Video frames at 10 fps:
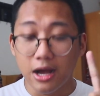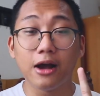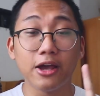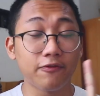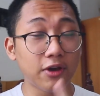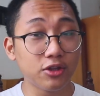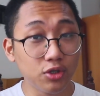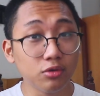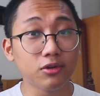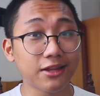If I
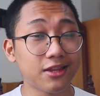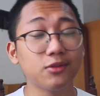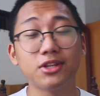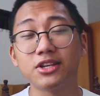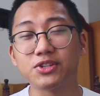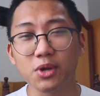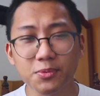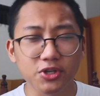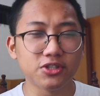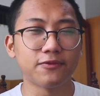do write down the
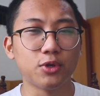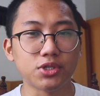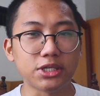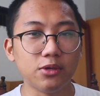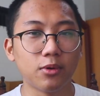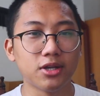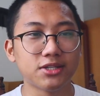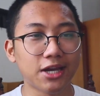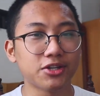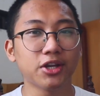descriptions of those
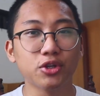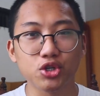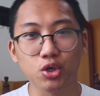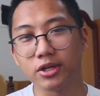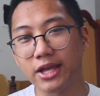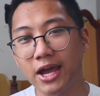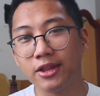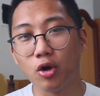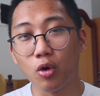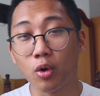keywords, I try to
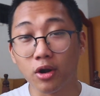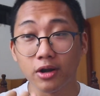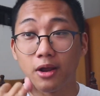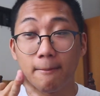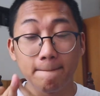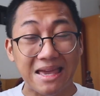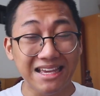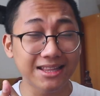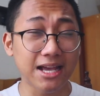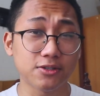shorthand or make
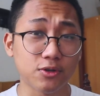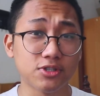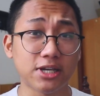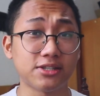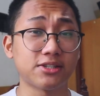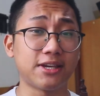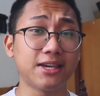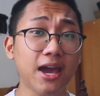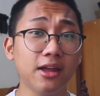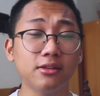it as concise as I
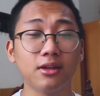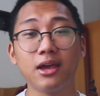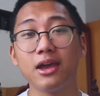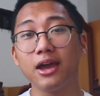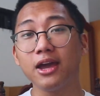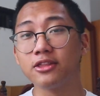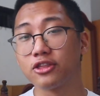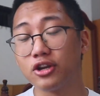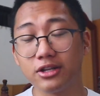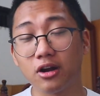can. And
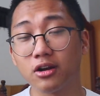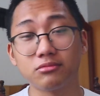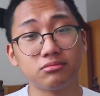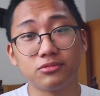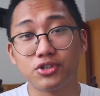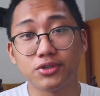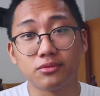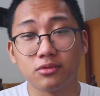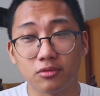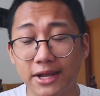third are just
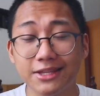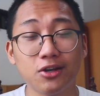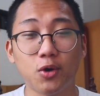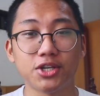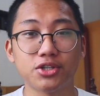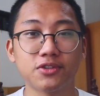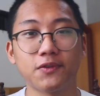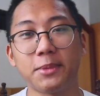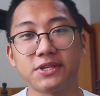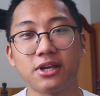writing questions for
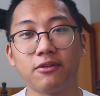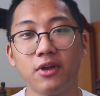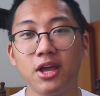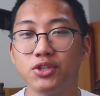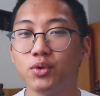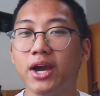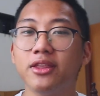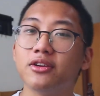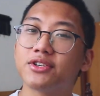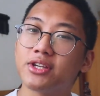myself to
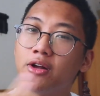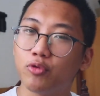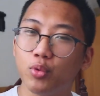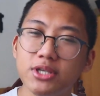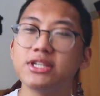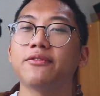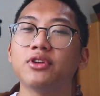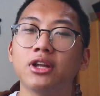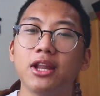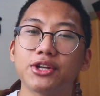either self-quiz after
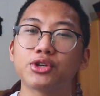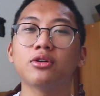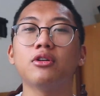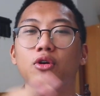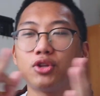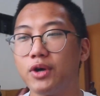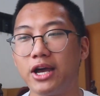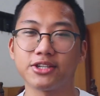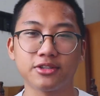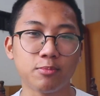the lecture or to
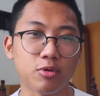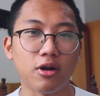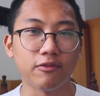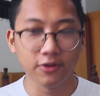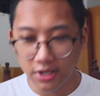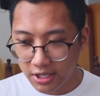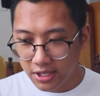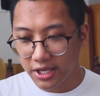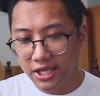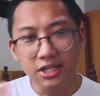ask the prof
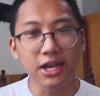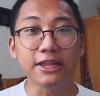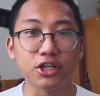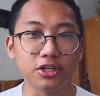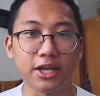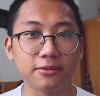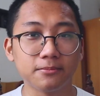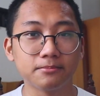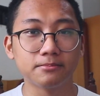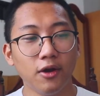in a later date.
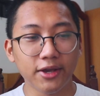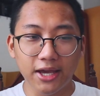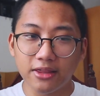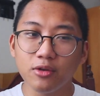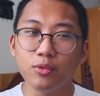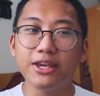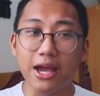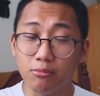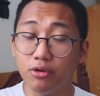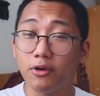Okay, I think we
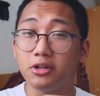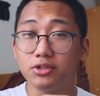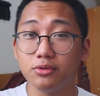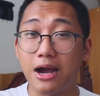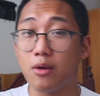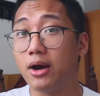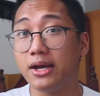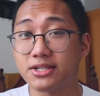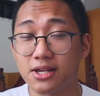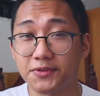can move on to how I
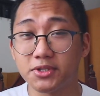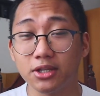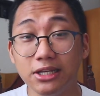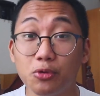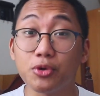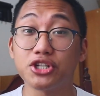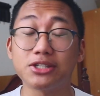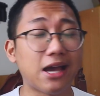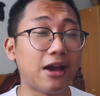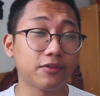self-study, which
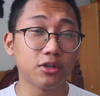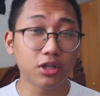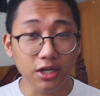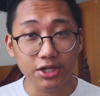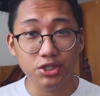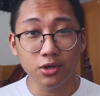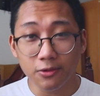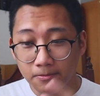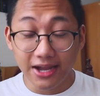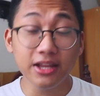is after the
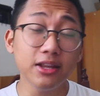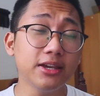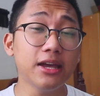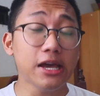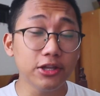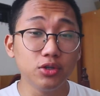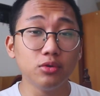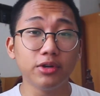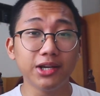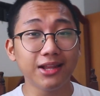lecture. And again, I do
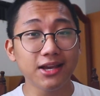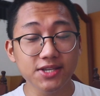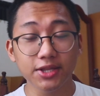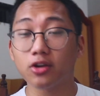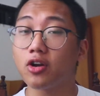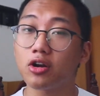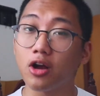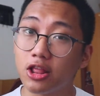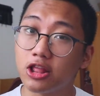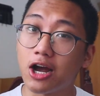realize that there are
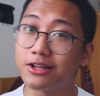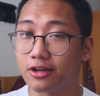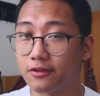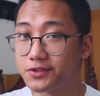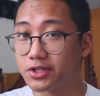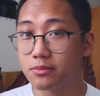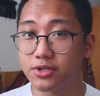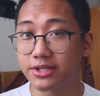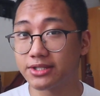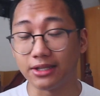a lot of
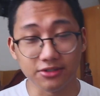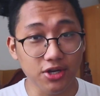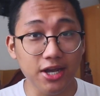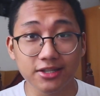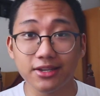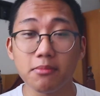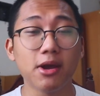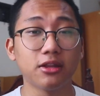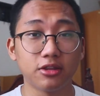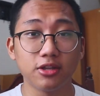subjects that try to get my
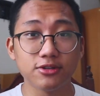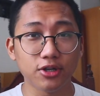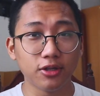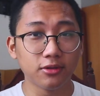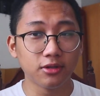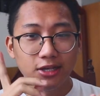attention.